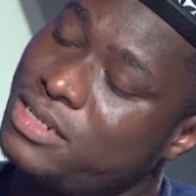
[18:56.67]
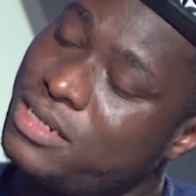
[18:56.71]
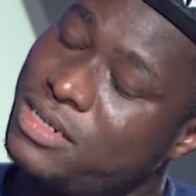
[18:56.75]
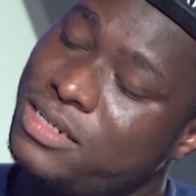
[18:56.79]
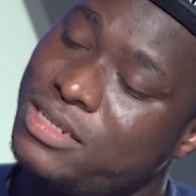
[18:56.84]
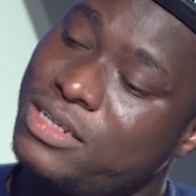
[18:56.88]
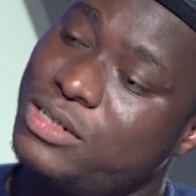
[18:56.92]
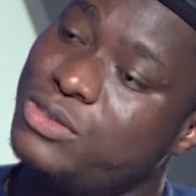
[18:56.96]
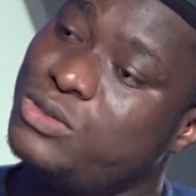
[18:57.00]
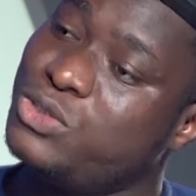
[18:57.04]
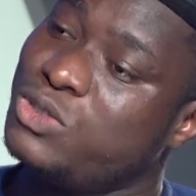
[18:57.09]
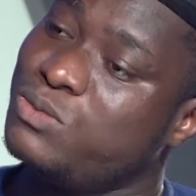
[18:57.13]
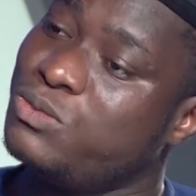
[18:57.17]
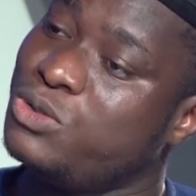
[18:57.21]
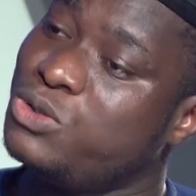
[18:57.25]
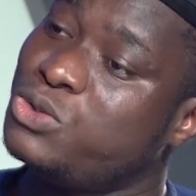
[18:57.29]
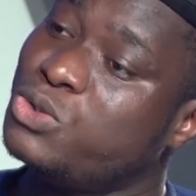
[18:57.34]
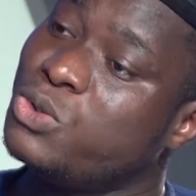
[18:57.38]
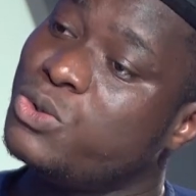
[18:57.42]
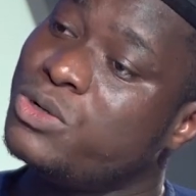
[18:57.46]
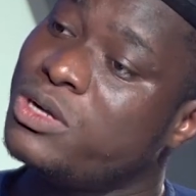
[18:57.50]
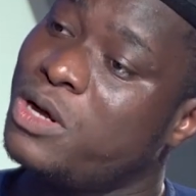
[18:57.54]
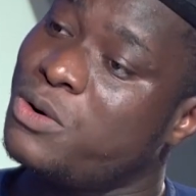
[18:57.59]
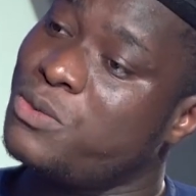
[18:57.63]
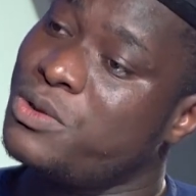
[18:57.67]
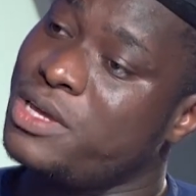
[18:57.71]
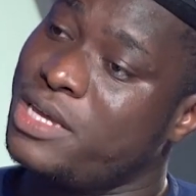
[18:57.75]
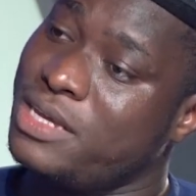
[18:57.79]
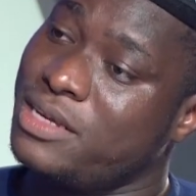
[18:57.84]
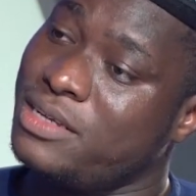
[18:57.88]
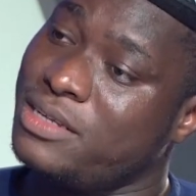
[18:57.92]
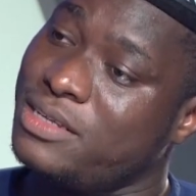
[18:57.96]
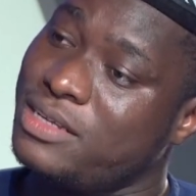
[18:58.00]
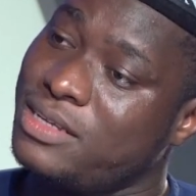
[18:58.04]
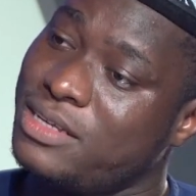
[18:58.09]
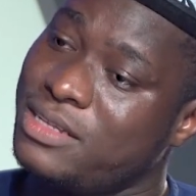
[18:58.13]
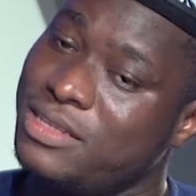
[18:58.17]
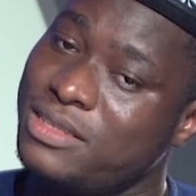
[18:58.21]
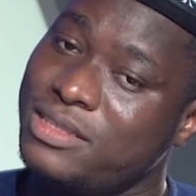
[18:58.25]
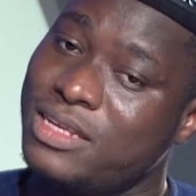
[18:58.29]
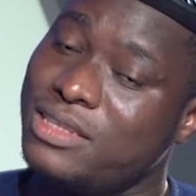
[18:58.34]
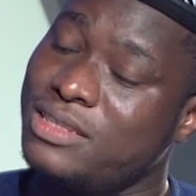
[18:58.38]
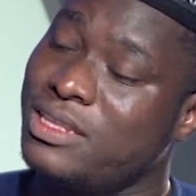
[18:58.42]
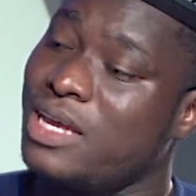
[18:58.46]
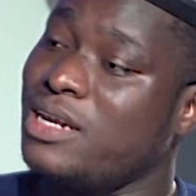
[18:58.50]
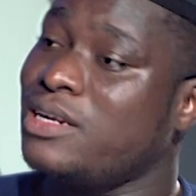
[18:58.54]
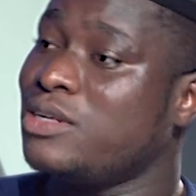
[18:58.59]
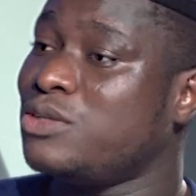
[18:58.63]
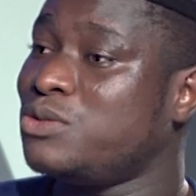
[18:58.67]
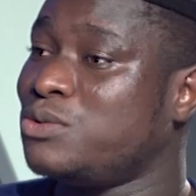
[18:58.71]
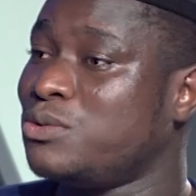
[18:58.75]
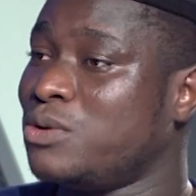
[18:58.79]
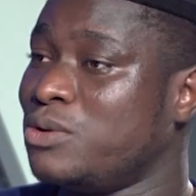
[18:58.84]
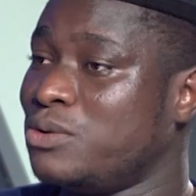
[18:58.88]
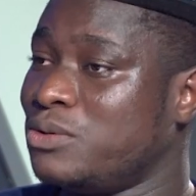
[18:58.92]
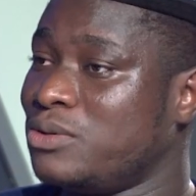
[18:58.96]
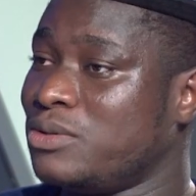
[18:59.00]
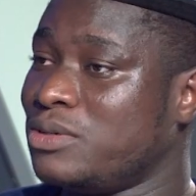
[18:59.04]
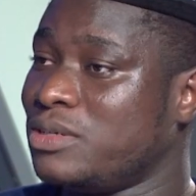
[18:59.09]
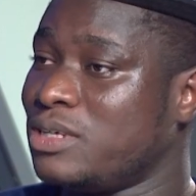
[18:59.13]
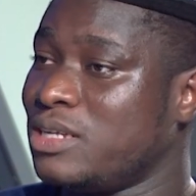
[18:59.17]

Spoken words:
they should be thrown away, then that is wrong.